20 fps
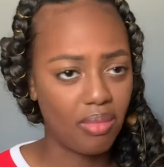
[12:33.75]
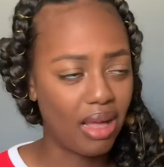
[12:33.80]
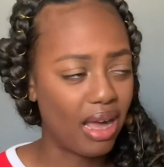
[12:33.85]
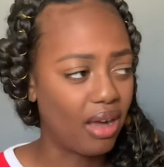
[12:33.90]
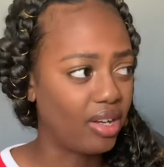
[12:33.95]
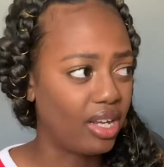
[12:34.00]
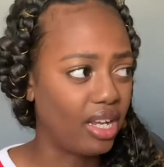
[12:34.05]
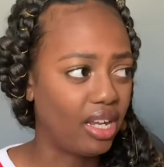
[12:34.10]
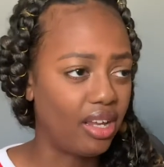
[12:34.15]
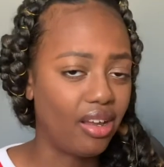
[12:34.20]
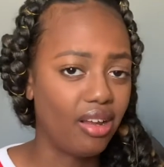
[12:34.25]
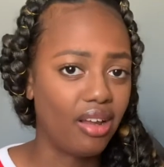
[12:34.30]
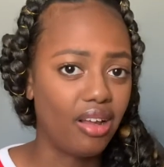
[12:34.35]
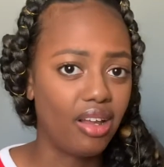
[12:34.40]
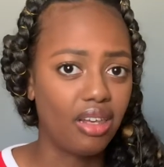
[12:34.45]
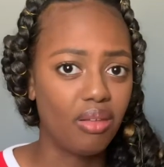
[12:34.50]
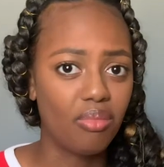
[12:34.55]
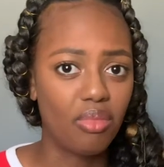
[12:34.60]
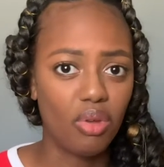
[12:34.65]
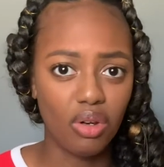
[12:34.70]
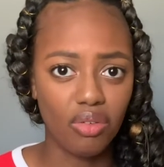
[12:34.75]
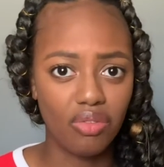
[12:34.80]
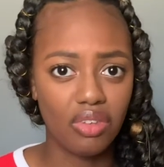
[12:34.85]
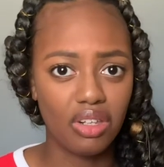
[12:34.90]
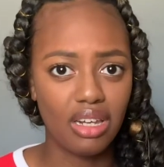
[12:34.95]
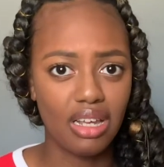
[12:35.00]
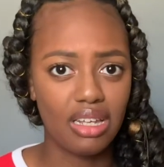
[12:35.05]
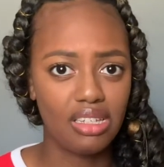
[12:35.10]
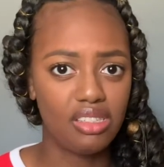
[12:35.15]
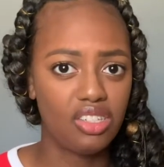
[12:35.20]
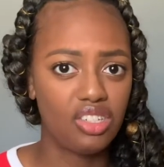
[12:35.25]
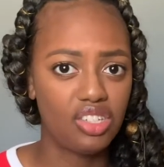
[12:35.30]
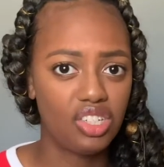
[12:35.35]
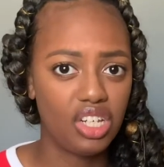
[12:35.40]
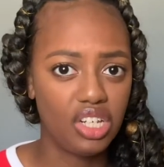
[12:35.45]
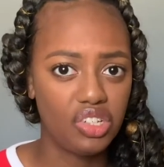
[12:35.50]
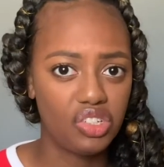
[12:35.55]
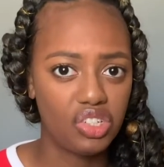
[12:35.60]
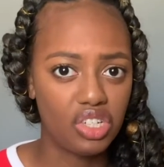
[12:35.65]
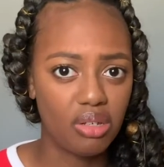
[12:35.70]
out here in the middle of the night to
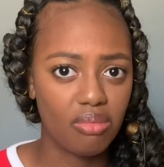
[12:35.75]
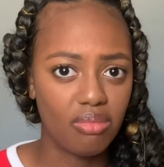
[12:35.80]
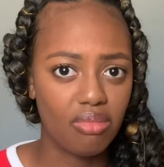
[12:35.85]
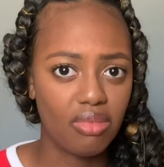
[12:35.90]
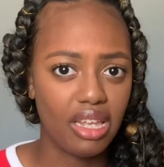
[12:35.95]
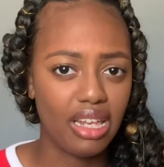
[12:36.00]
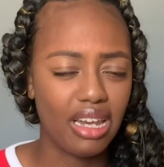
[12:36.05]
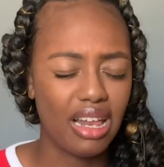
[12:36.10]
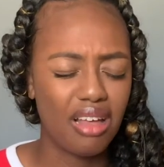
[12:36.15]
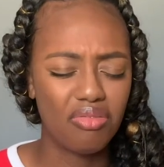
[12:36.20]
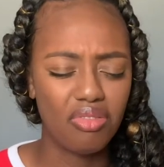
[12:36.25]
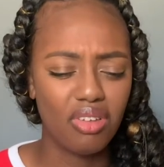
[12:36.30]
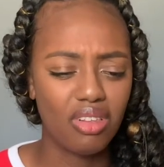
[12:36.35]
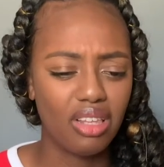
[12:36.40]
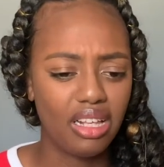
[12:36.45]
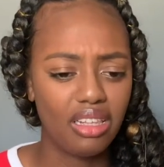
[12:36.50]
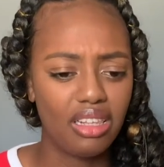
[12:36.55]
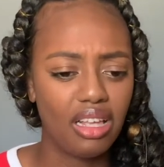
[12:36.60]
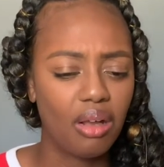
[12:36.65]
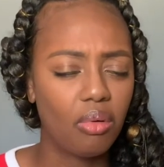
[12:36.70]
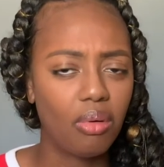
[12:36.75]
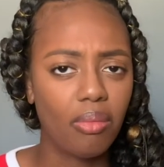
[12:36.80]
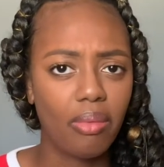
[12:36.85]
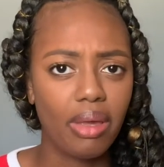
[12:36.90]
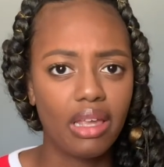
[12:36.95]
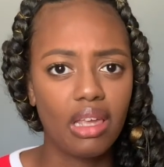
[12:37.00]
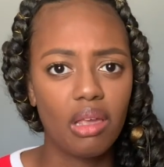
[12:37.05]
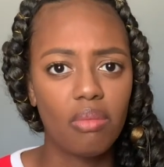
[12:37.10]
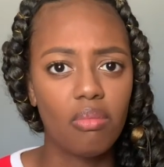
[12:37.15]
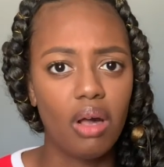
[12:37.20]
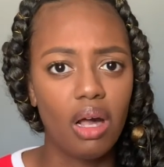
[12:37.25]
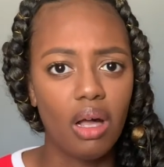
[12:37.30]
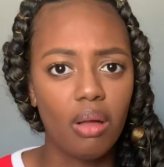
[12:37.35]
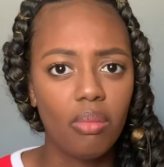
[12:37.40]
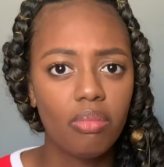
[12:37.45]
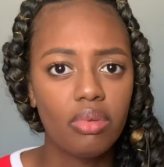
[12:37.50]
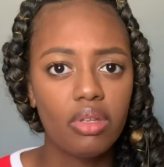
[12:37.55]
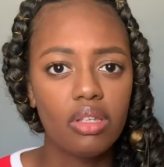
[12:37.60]
change him, and I feel like that will wake him up.